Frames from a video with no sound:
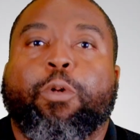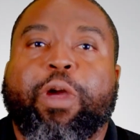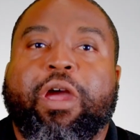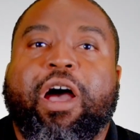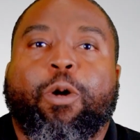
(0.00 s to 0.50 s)

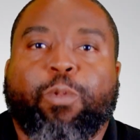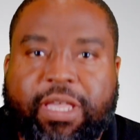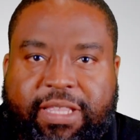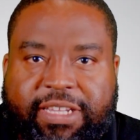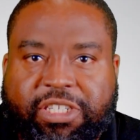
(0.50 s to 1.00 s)
where our
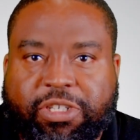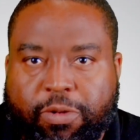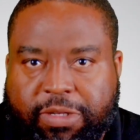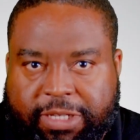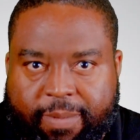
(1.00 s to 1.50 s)
weakness
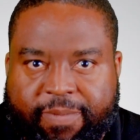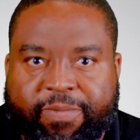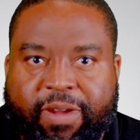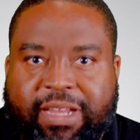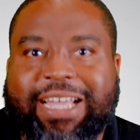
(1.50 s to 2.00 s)
shows up
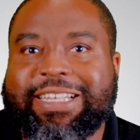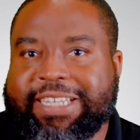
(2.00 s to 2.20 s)
front and